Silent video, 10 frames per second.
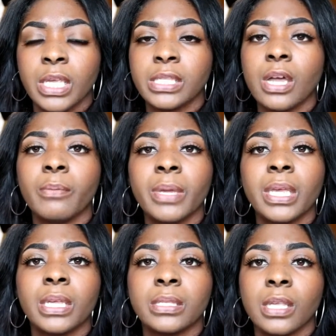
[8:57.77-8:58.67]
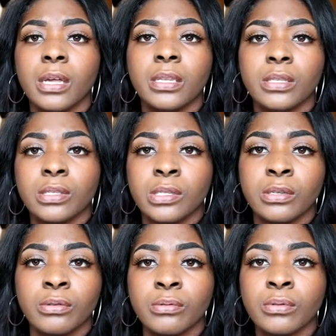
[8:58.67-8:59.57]
he told me his son is
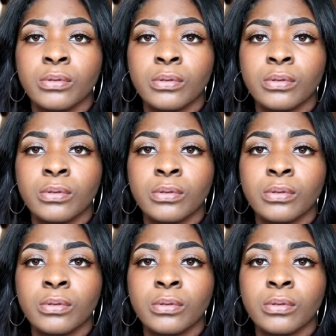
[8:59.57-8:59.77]
2.